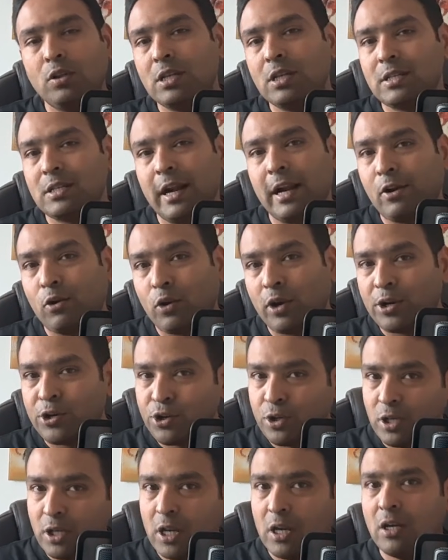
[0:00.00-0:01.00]
this
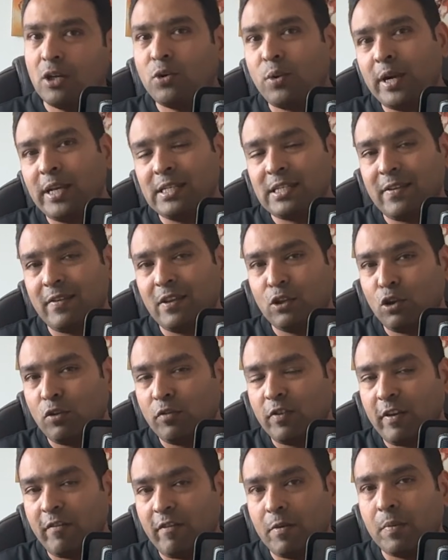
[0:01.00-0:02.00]
retrogression till 27th
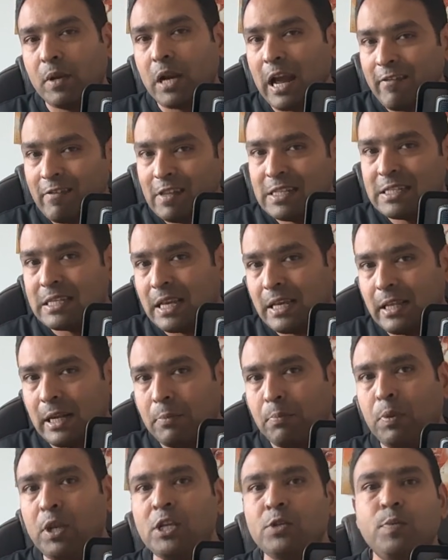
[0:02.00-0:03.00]
of November, I will say
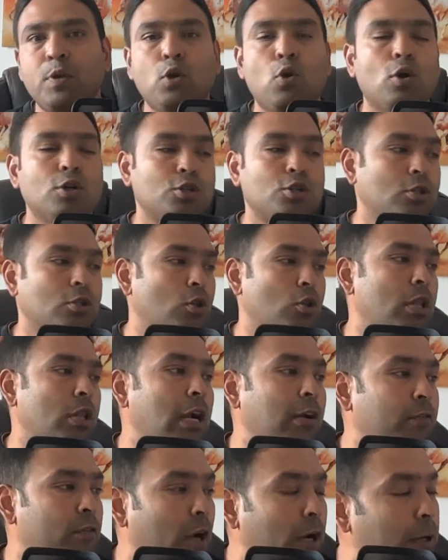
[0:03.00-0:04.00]
that please be cautious on
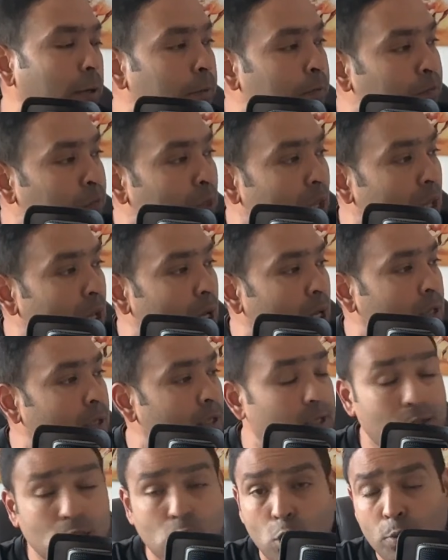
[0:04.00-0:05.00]
that front.
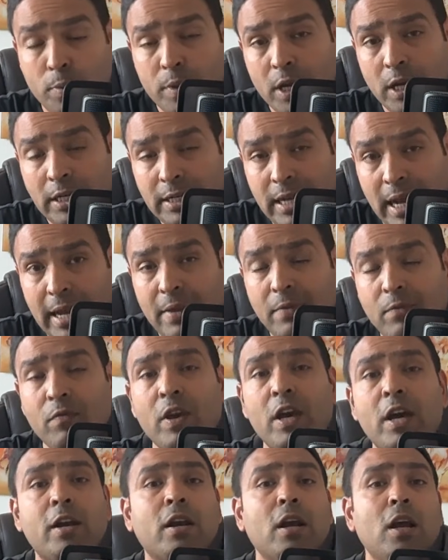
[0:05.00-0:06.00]
This is going to be a time
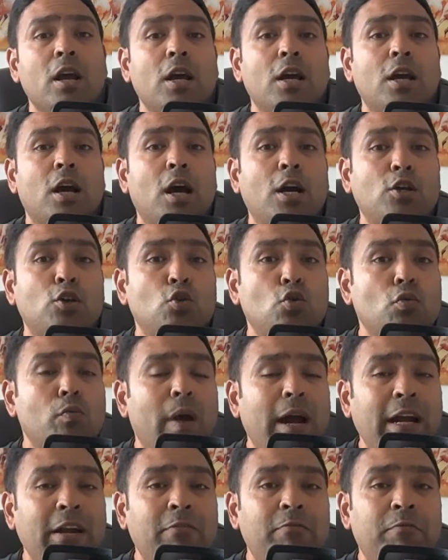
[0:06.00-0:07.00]
where you
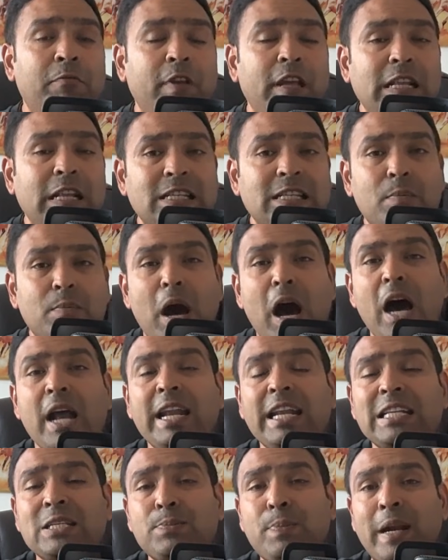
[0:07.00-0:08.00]
might feel some
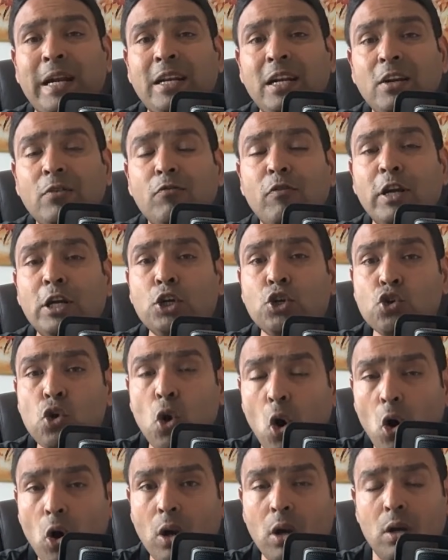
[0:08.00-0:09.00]
unexpected
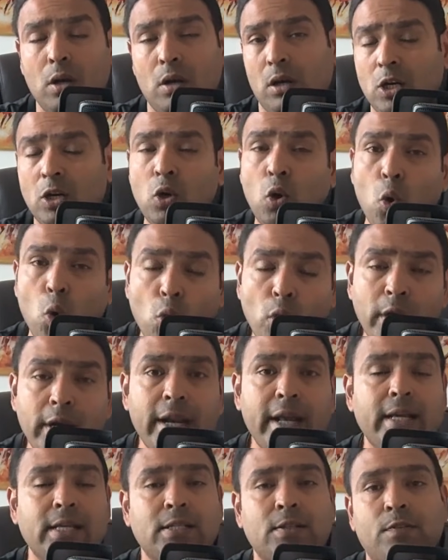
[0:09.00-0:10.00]
withdrawal,
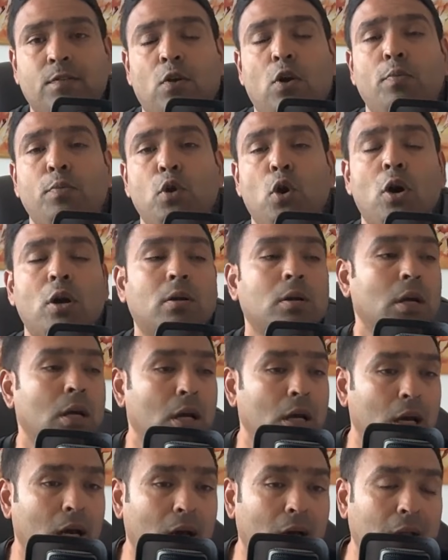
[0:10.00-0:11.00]
coldness from your
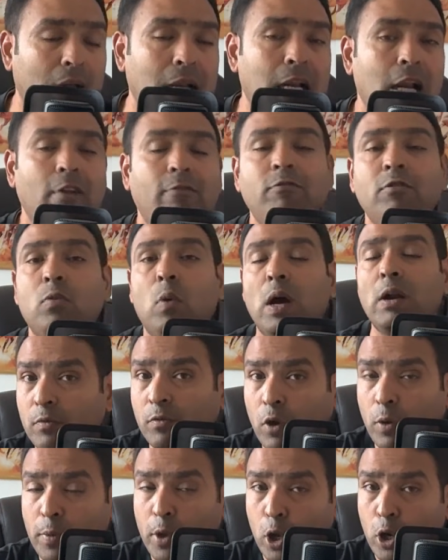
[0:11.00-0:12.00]
loved one,
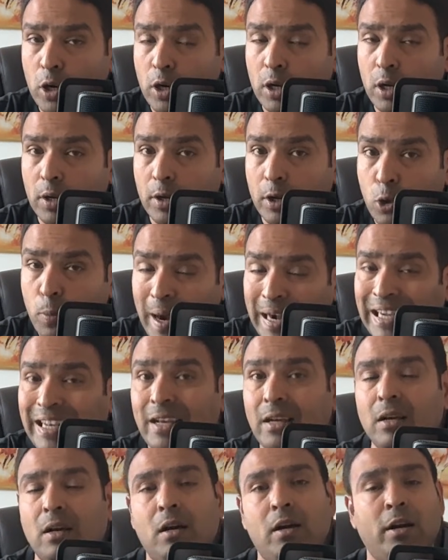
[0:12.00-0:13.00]
from your
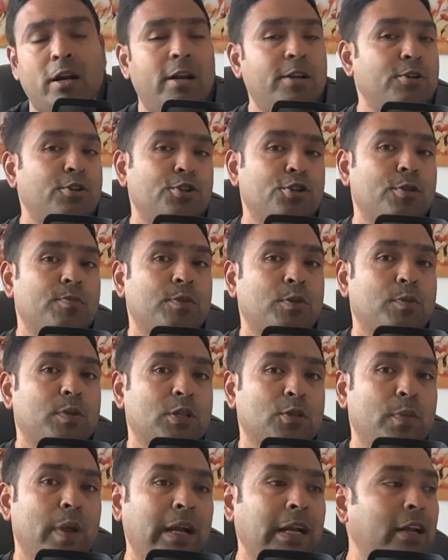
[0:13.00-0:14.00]
romantic relationships
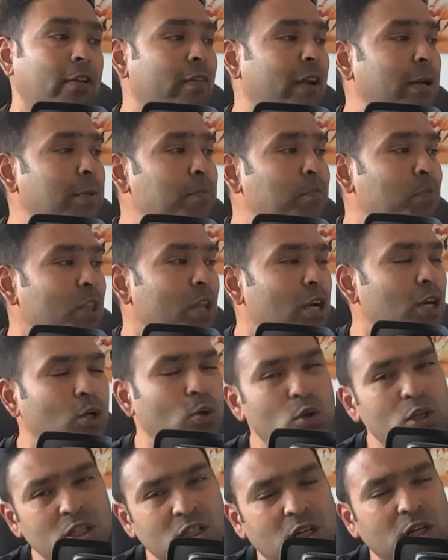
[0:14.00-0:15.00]
perspective. And
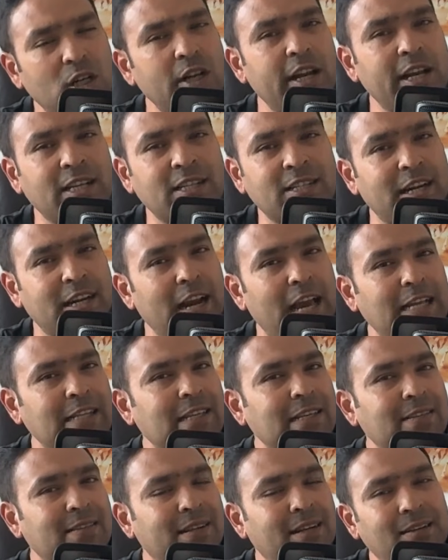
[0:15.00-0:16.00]
to a certain extent, as
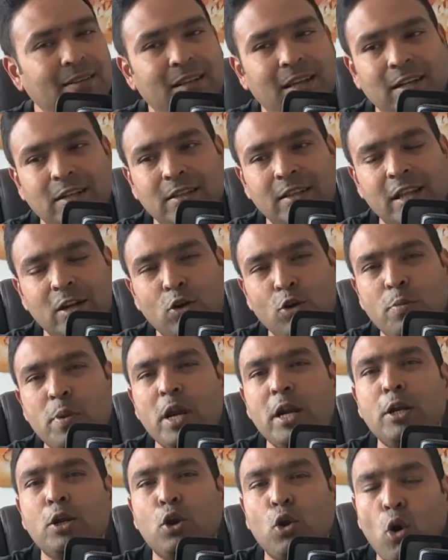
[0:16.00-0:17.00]
I said, that there could
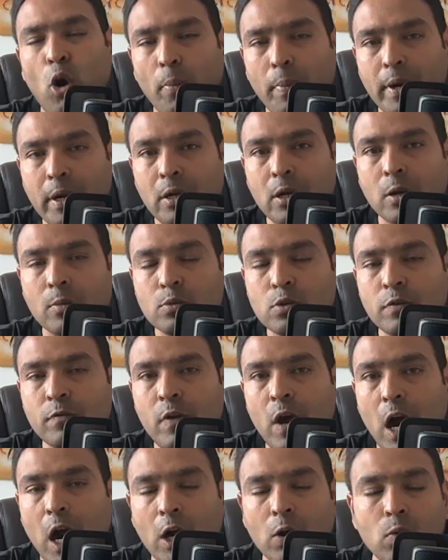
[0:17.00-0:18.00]
be a drop in terms of
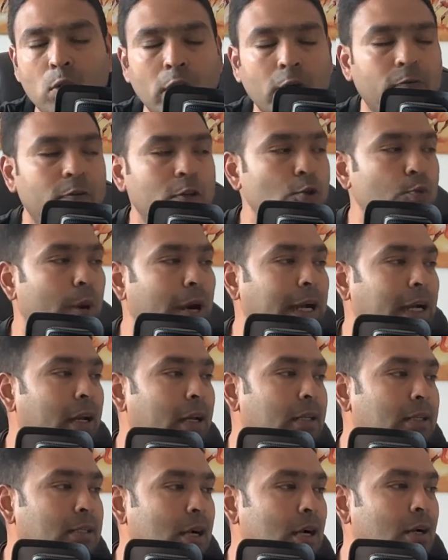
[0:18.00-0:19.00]
hard work, which might
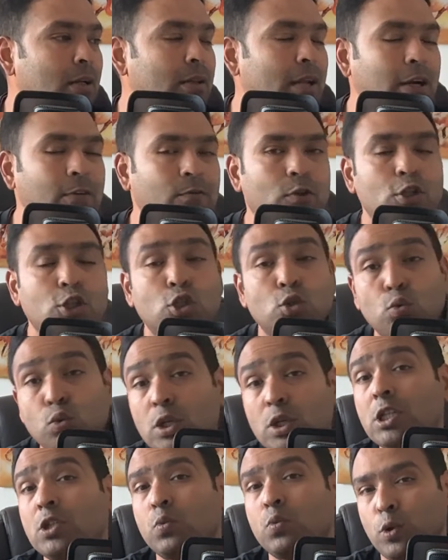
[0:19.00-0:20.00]
result that for
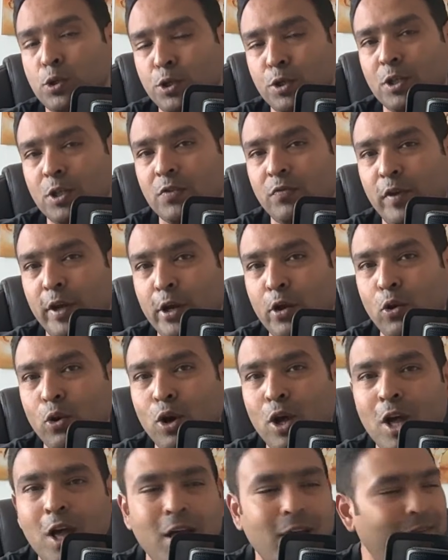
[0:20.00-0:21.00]
students watching this video,
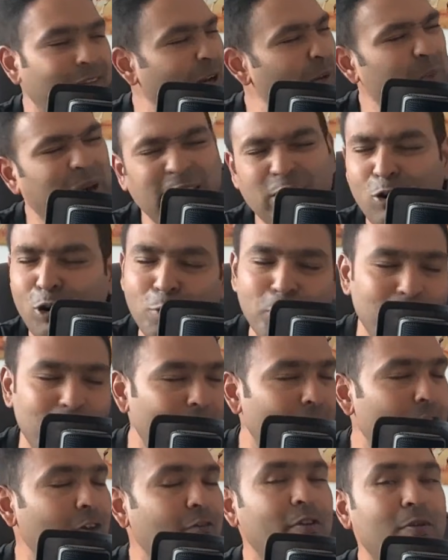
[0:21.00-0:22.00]
there might not be
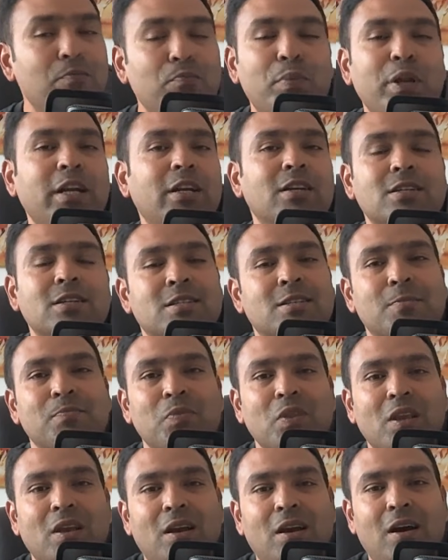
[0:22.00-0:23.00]
enough impetus,
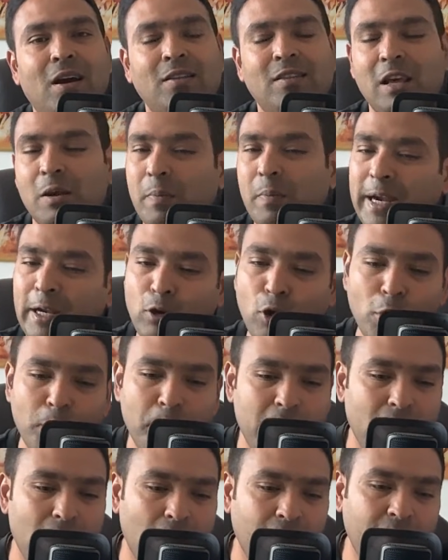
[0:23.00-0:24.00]
there might not
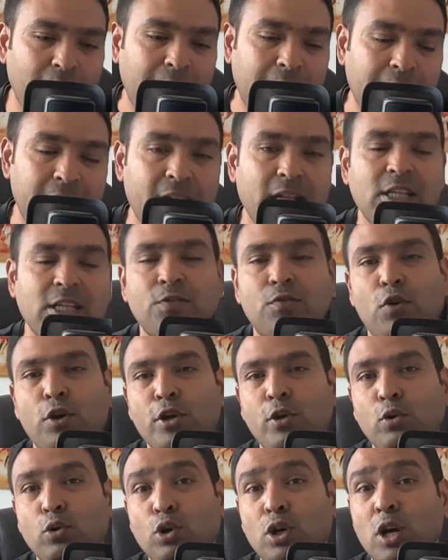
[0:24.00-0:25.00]
be enough interest for
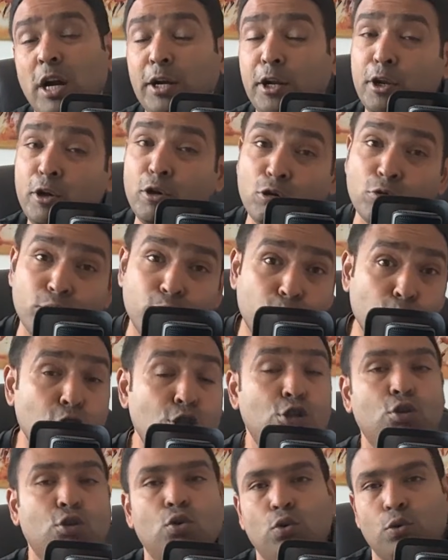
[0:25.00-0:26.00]
you to continue to
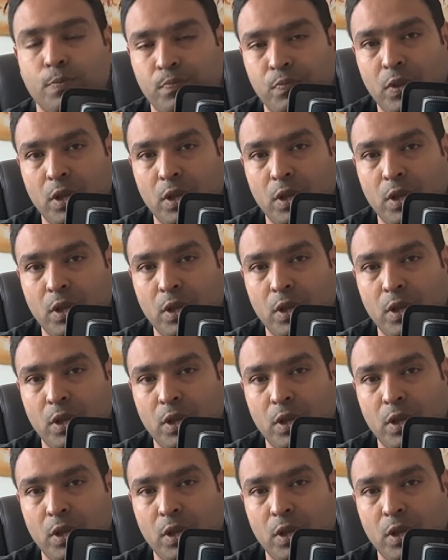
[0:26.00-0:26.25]
push through